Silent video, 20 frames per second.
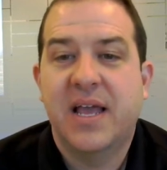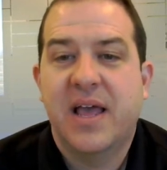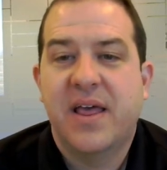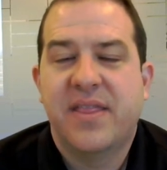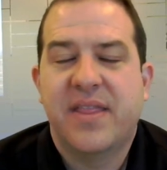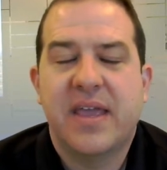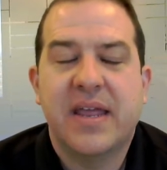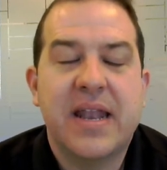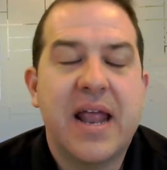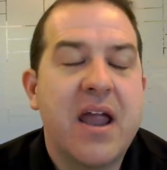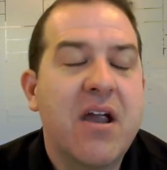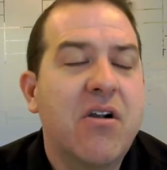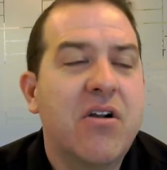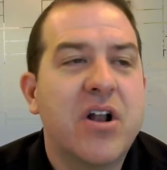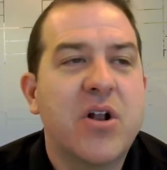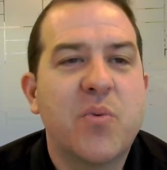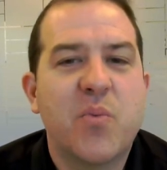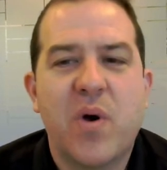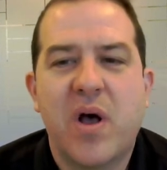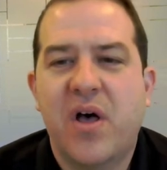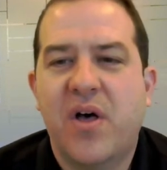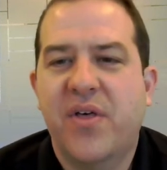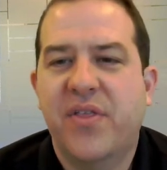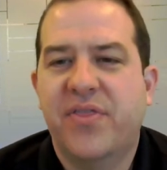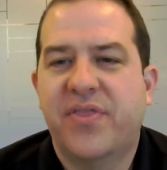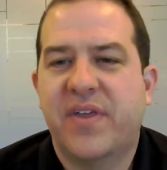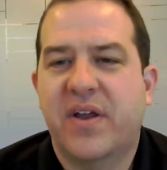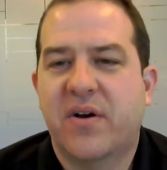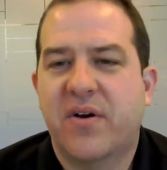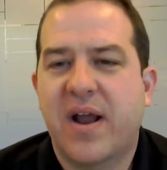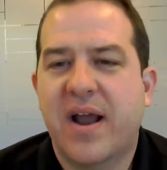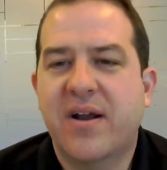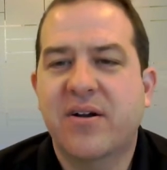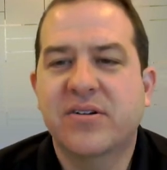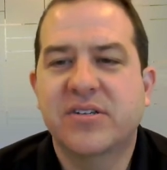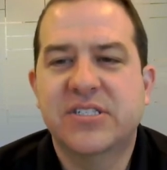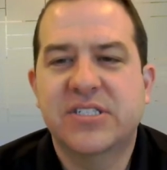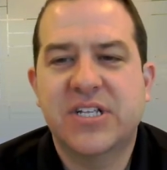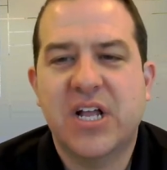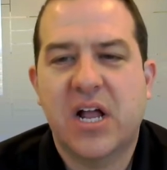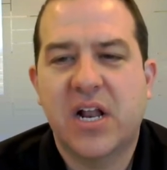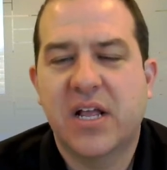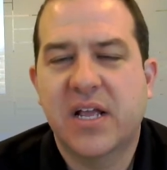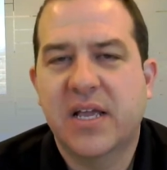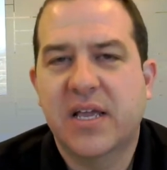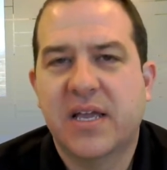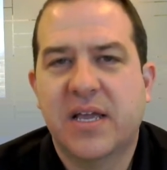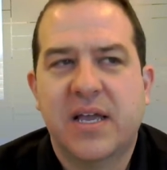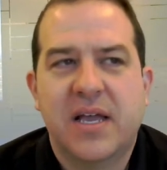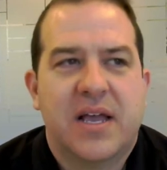They inherited wealth. They're aristocratic.